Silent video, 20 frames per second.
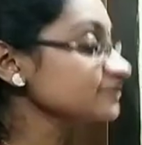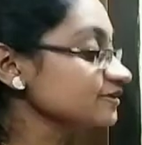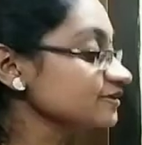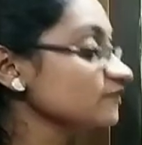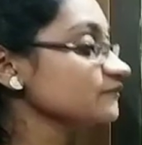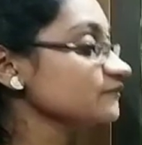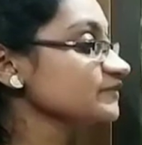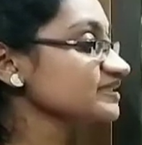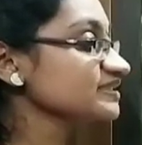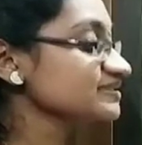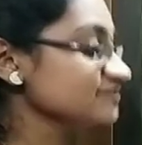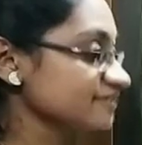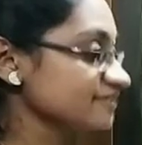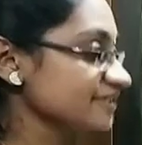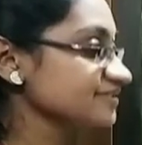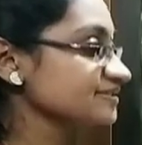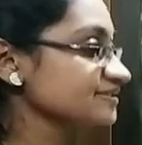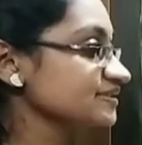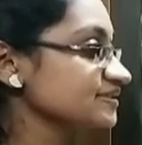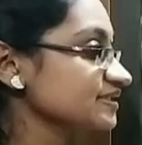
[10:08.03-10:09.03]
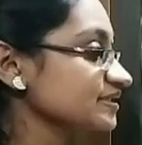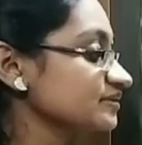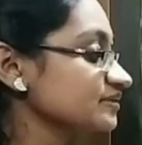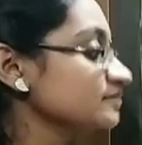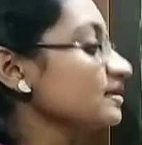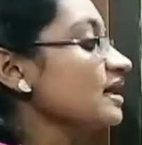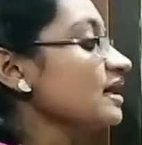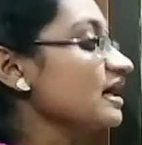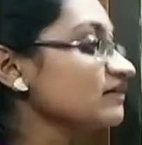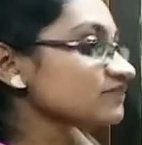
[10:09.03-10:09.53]
of this reason,
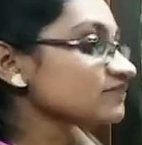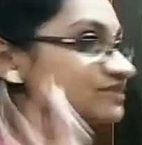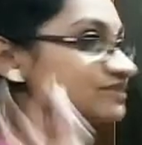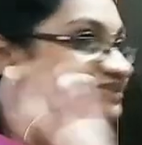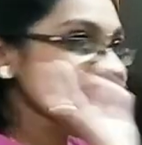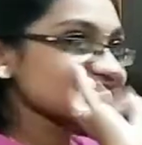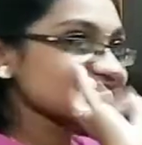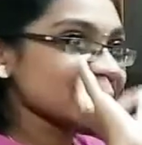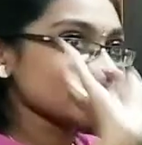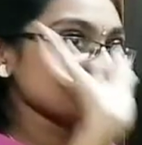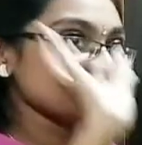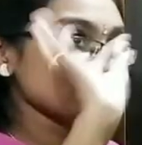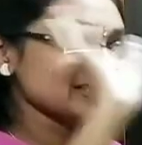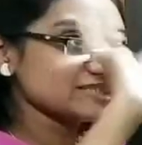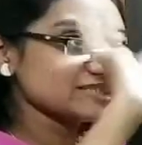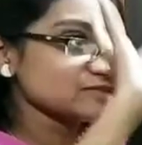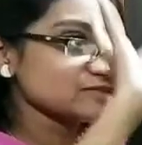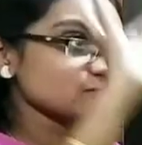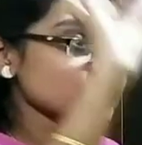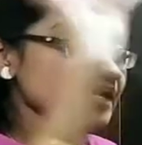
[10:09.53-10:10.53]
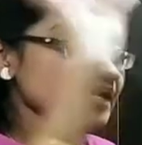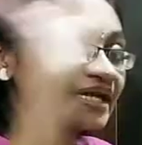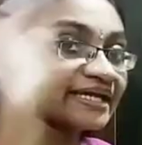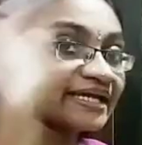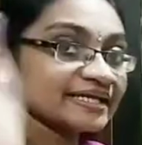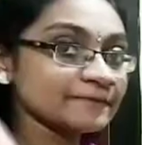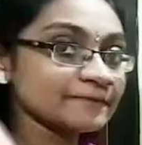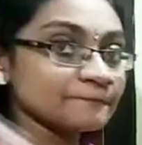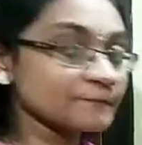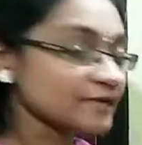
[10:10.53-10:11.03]
our sky is
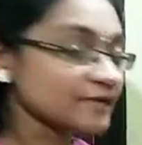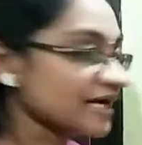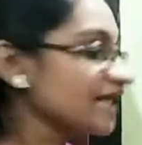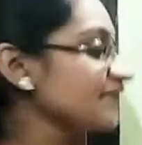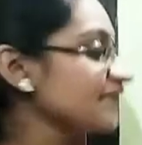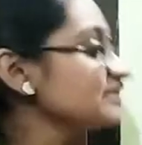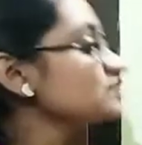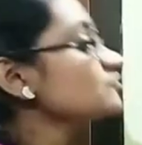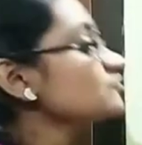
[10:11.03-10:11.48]
very bright